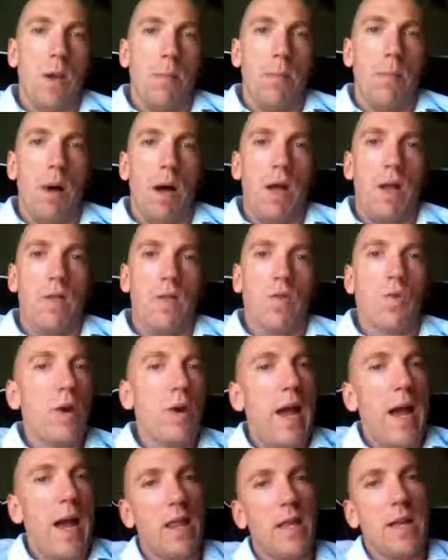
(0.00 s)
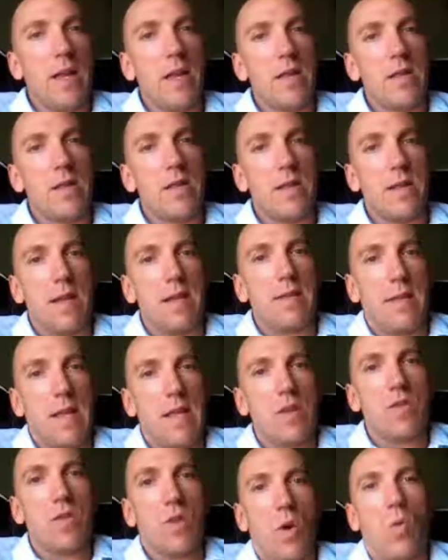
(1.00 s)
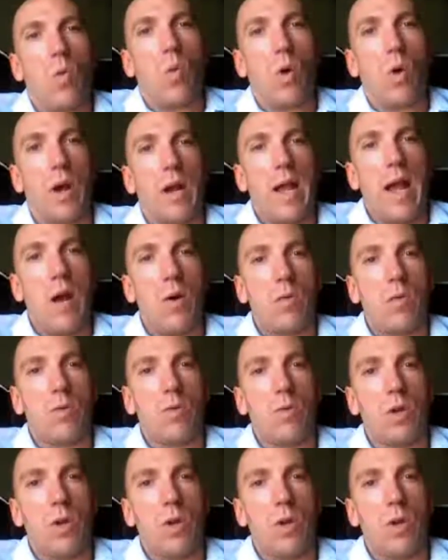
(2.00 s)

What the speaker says: But the reality is that things don't work out.